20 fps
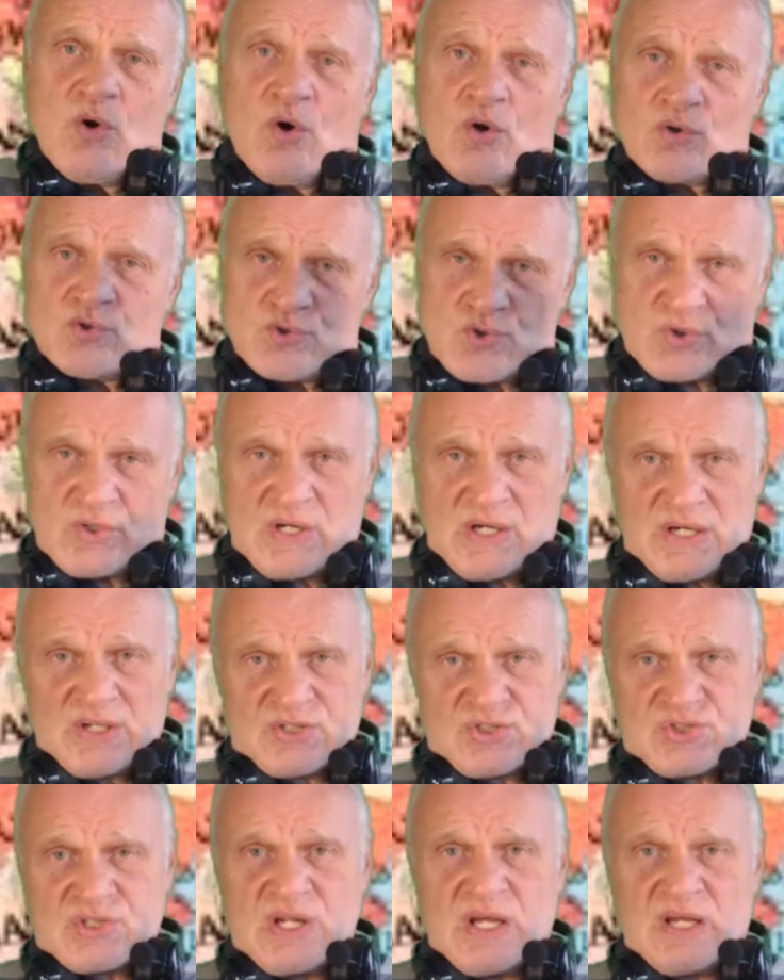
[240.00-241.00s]

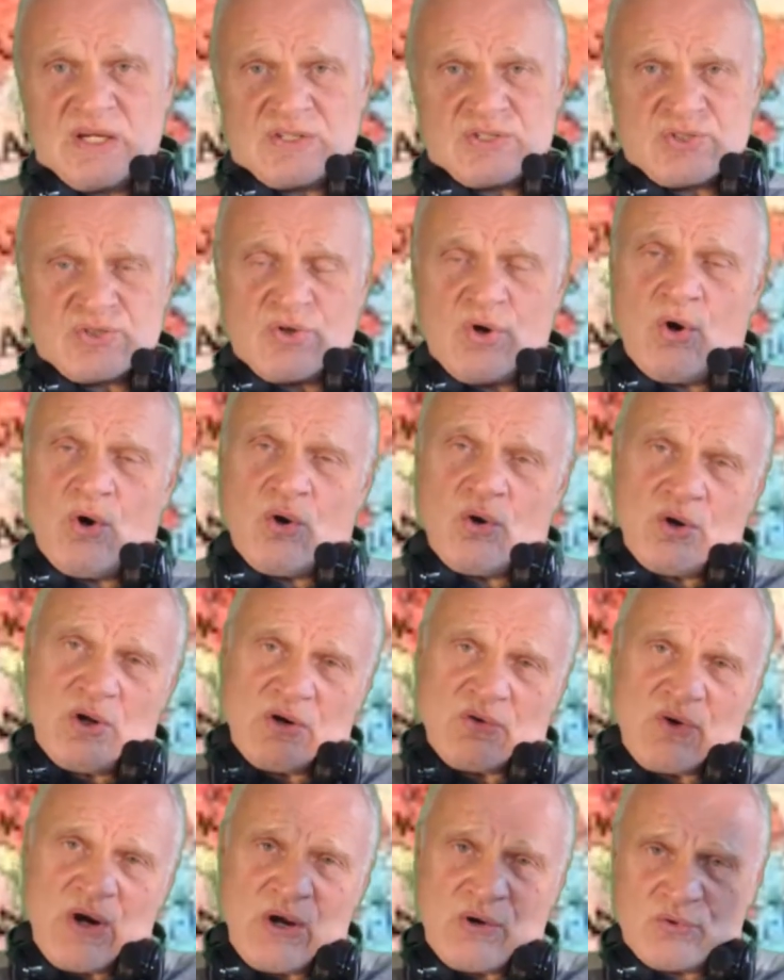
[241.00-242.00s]
Orthodox states all
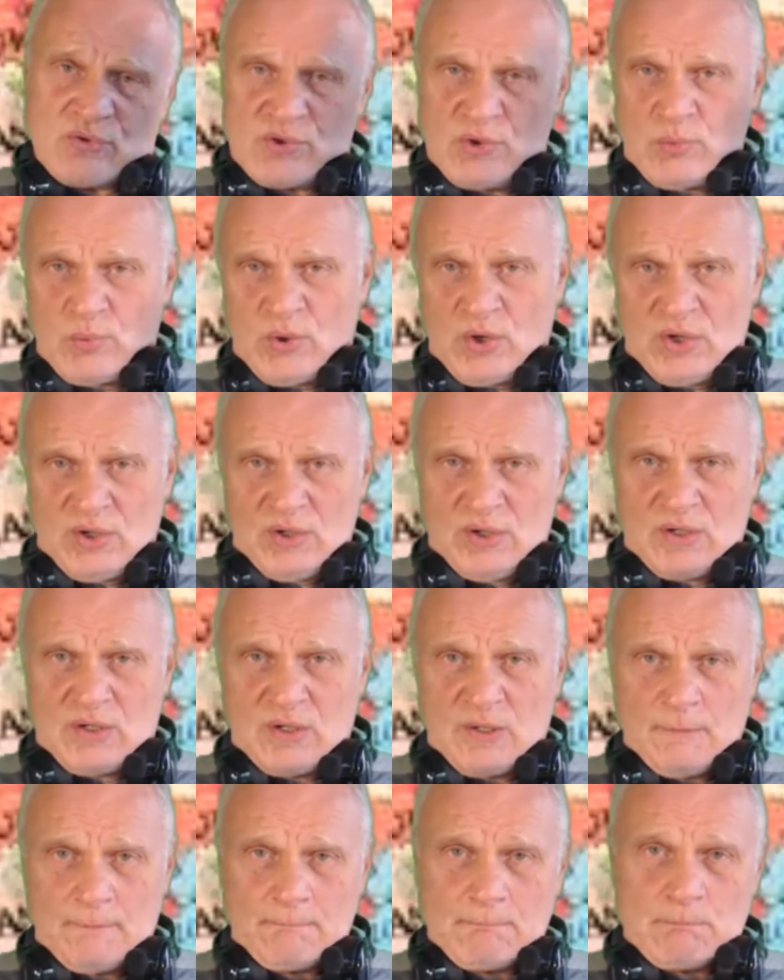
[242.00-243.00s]
around the world,
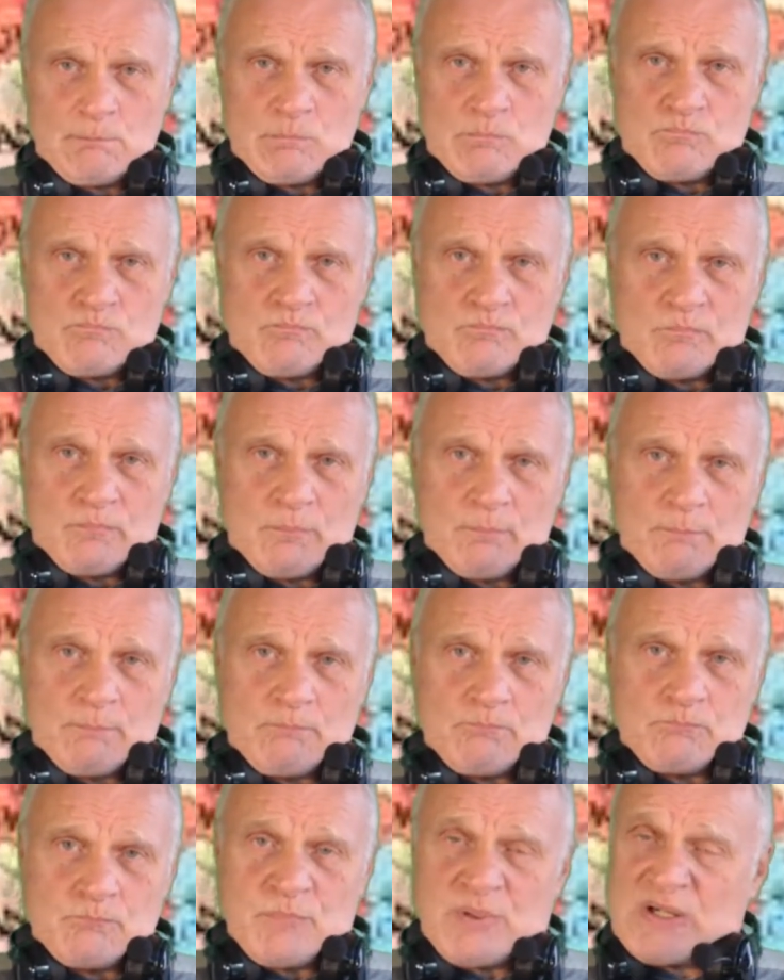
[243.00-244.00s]

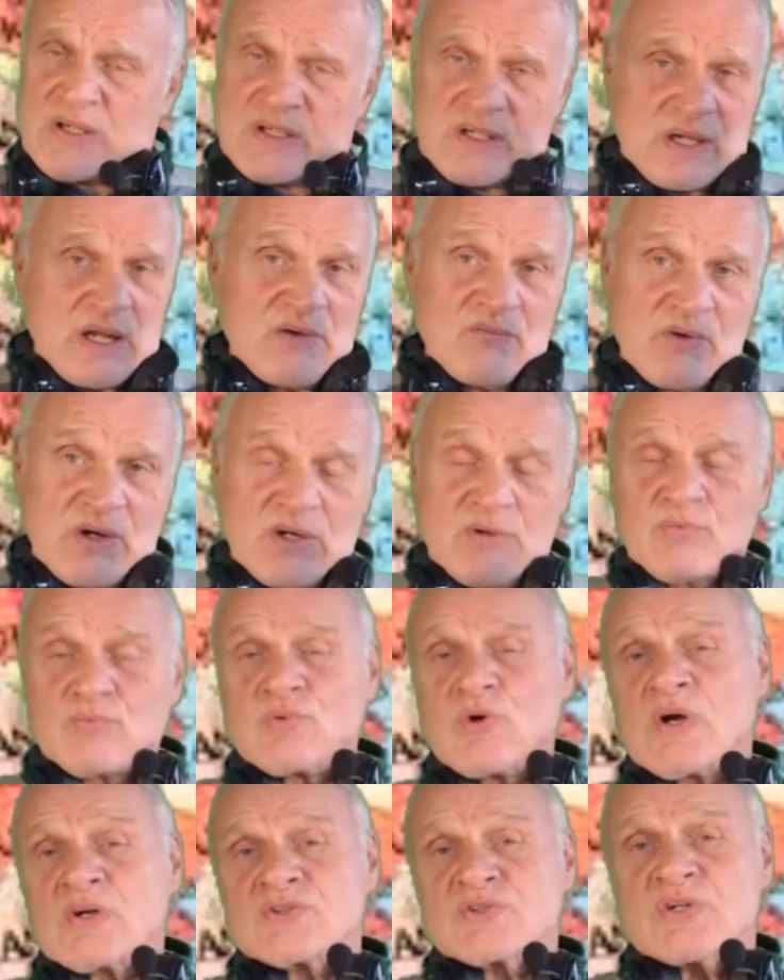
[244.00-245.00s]
but never in
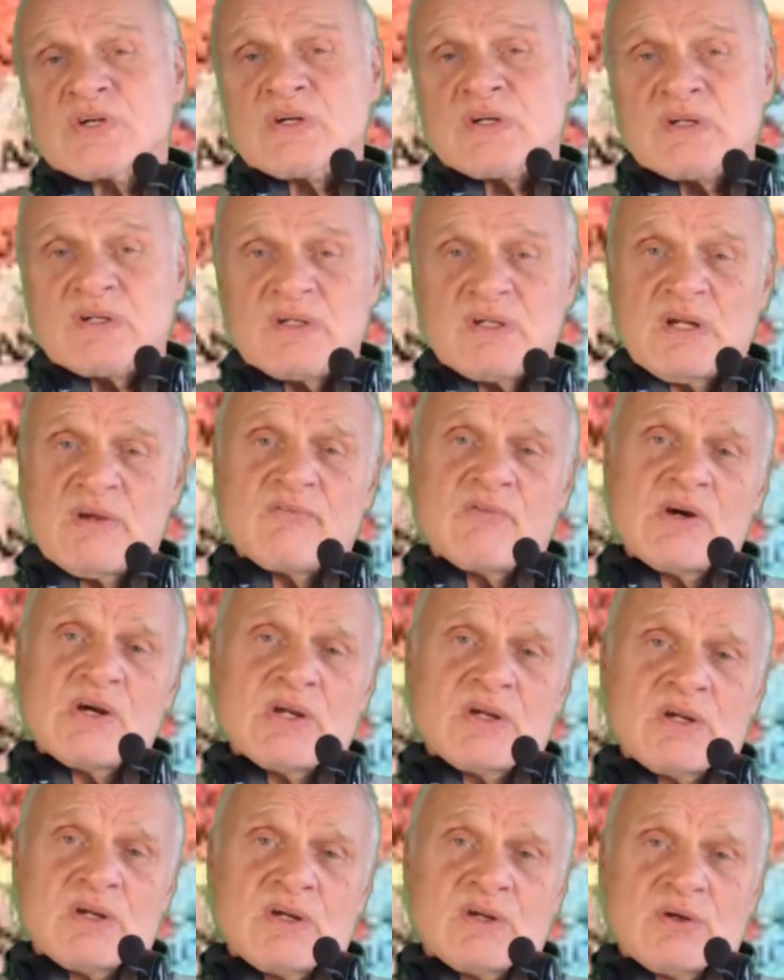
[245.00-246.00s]
Russia, never
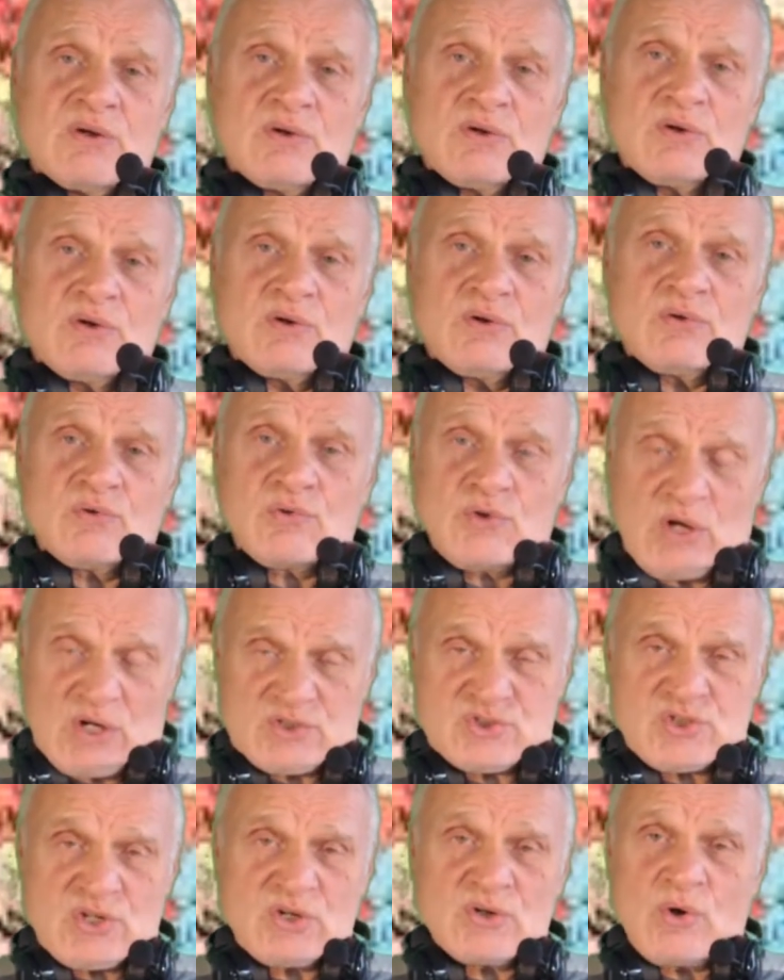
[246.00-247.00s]
in
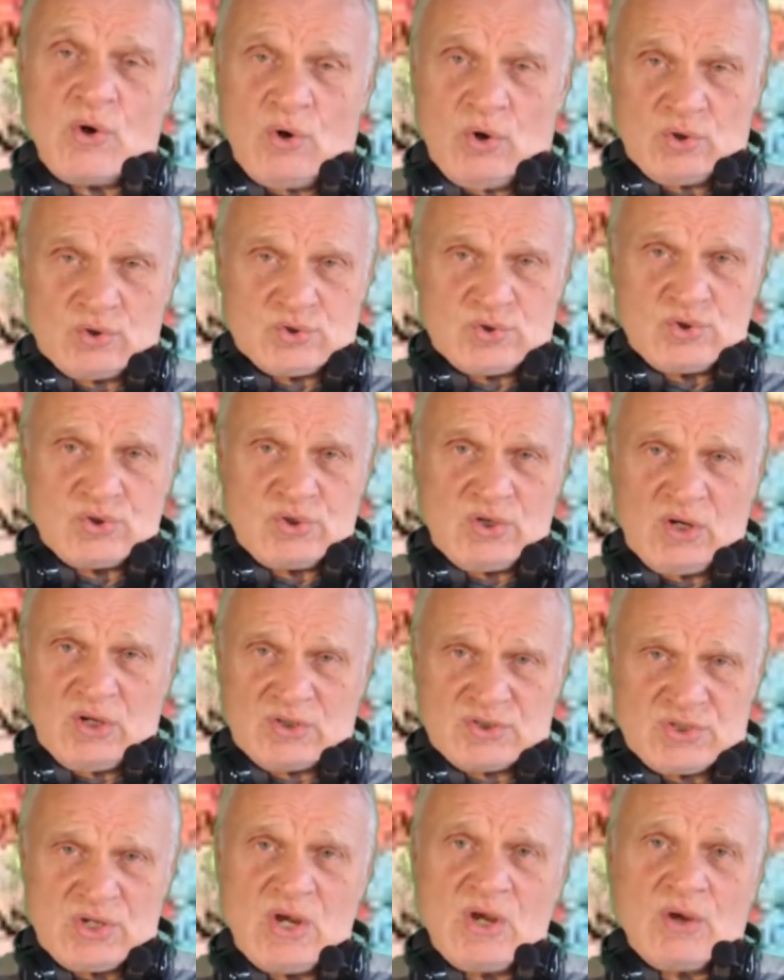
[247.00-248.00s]
Russian
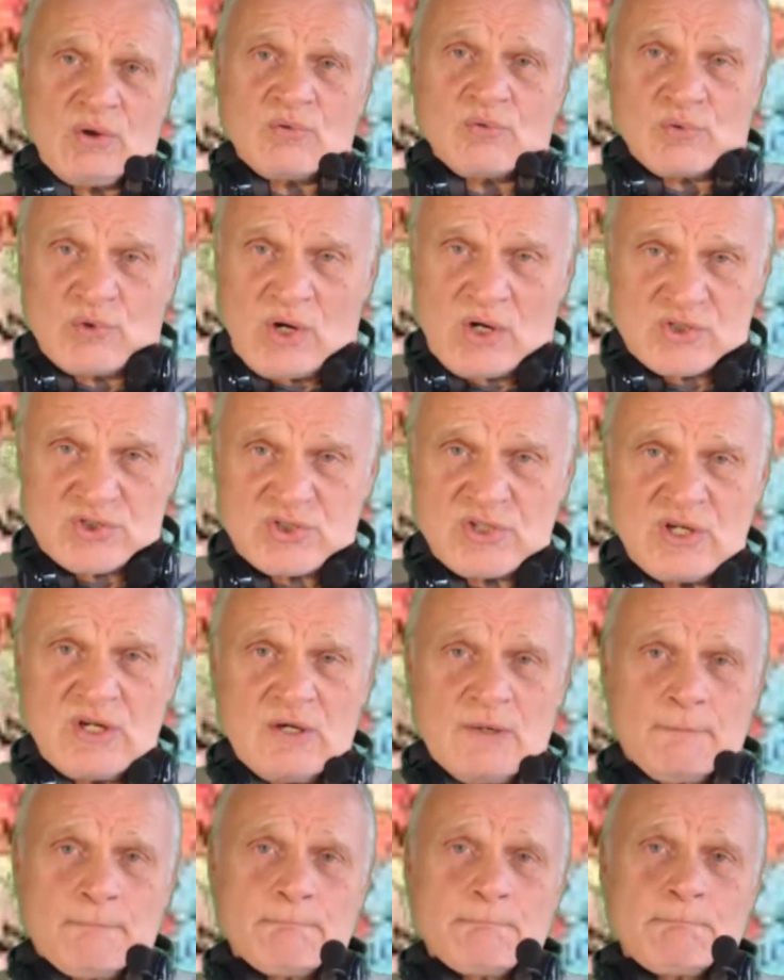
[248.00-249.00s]
Orthodox Russia.